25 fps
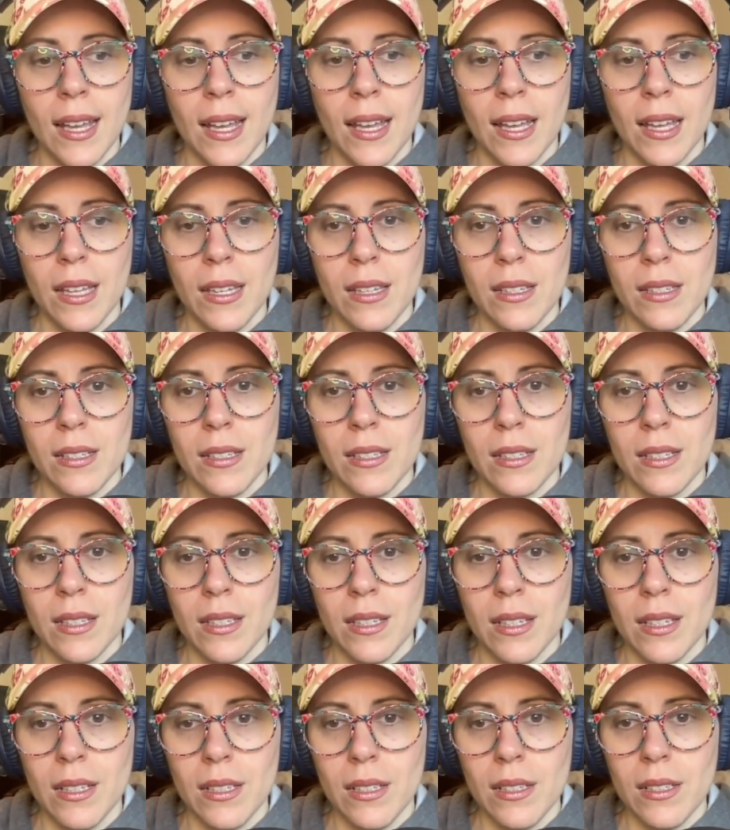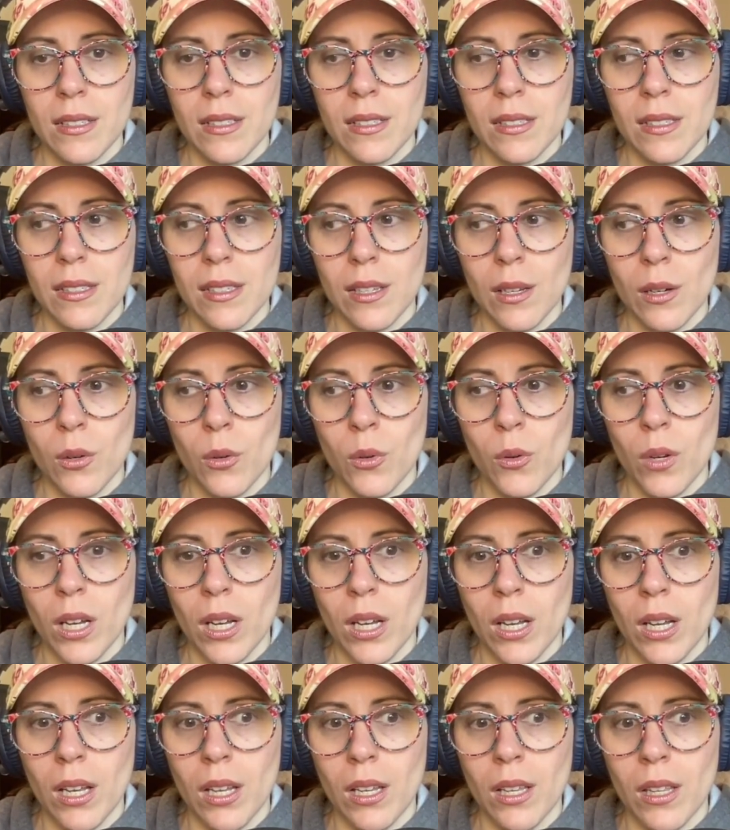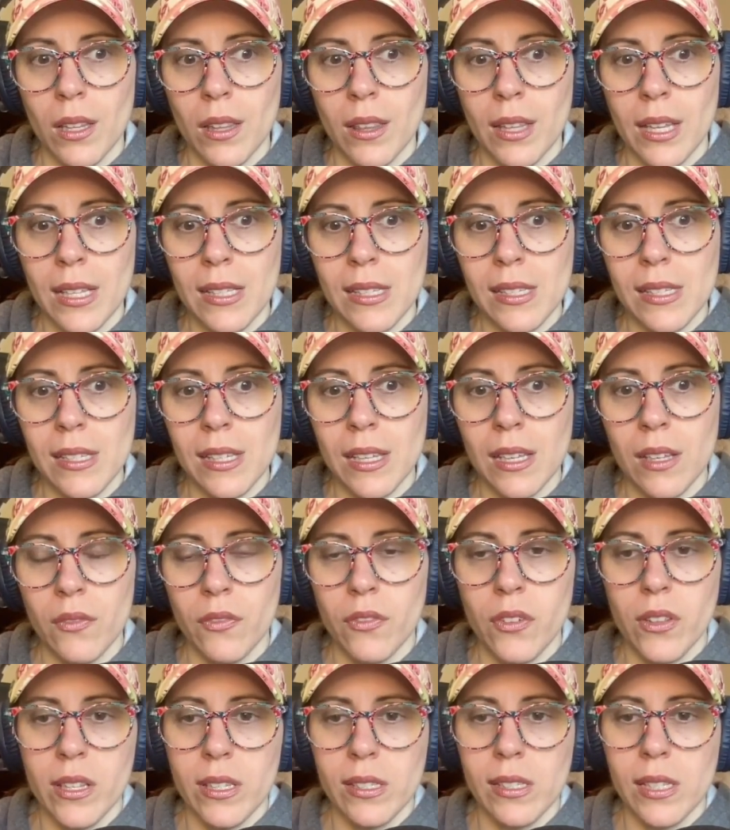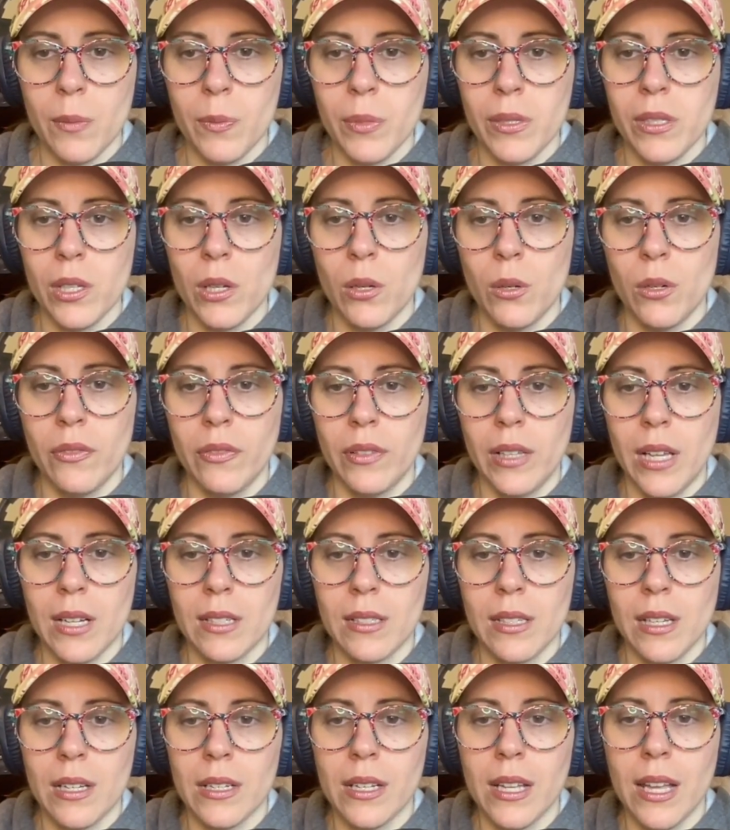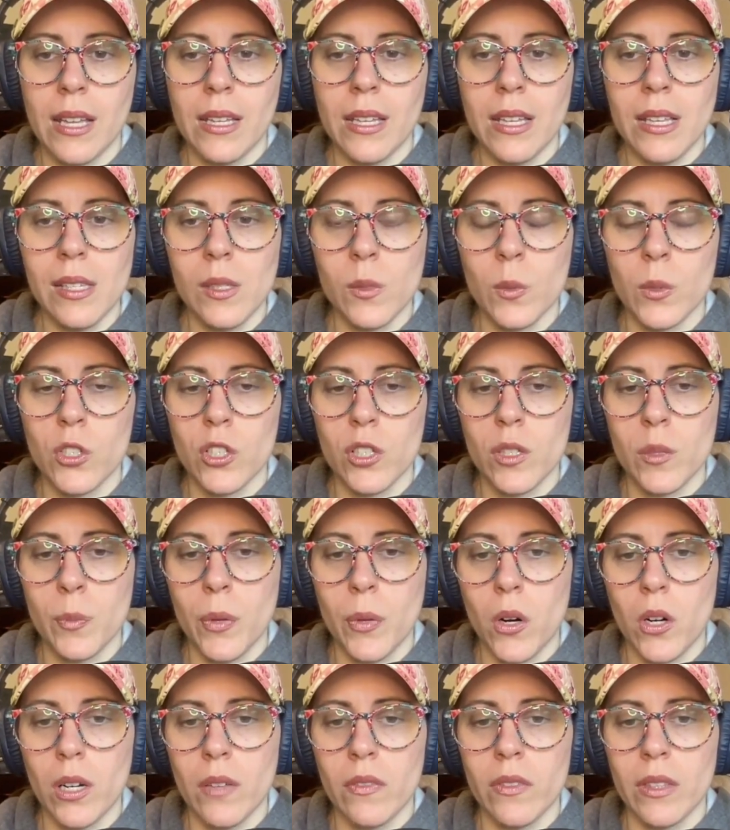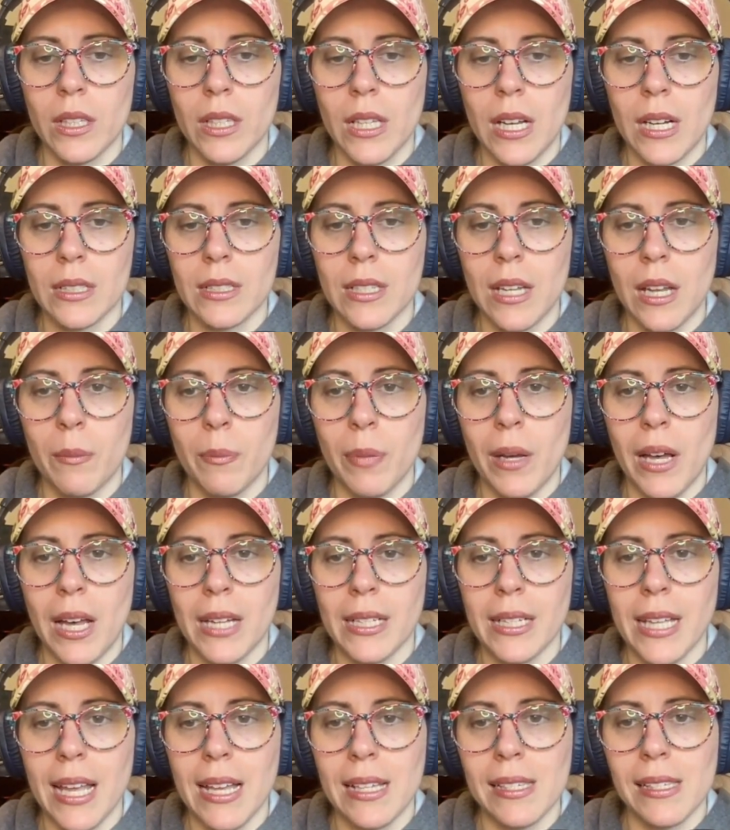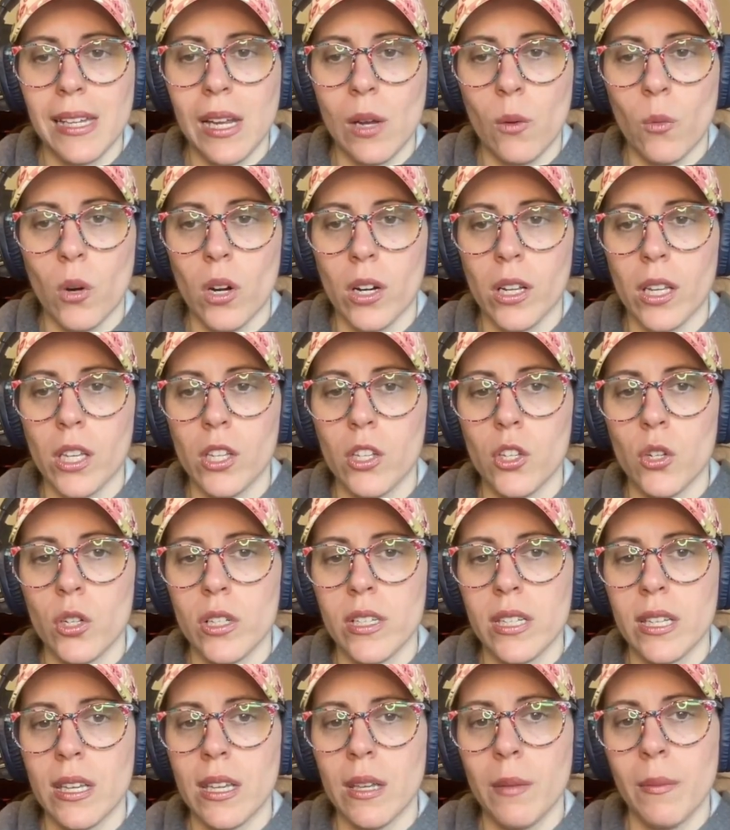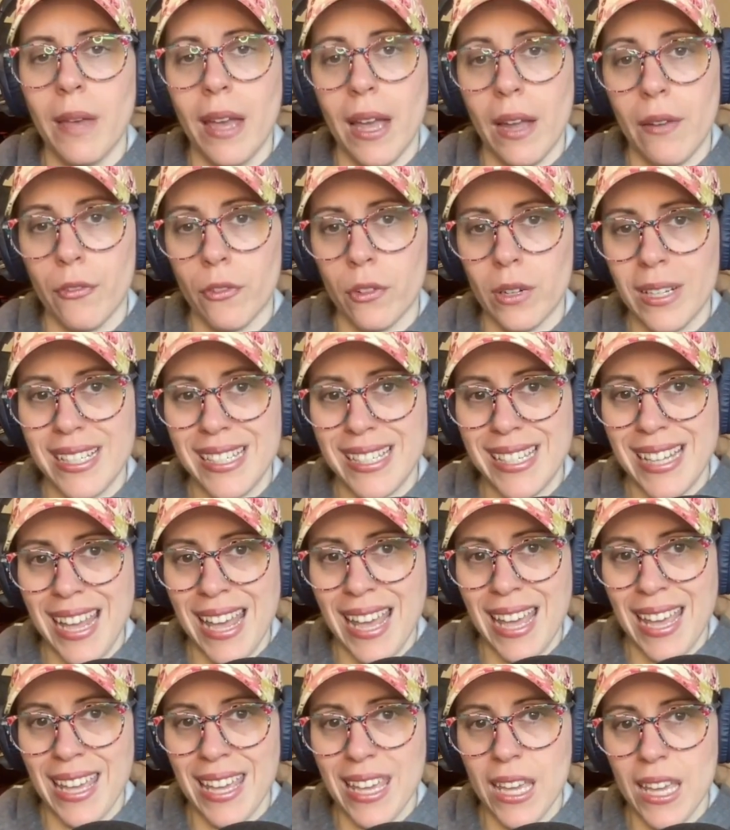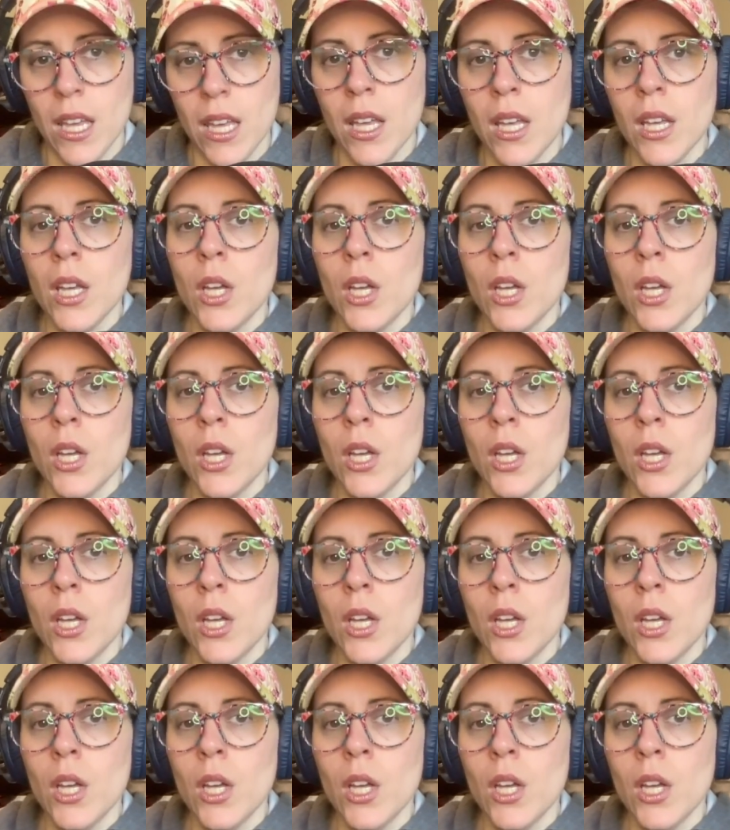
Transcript: And yeah, so that's it for this episode of Locked On Yankees, which is part of the Locked On Podcast Network, your team every day.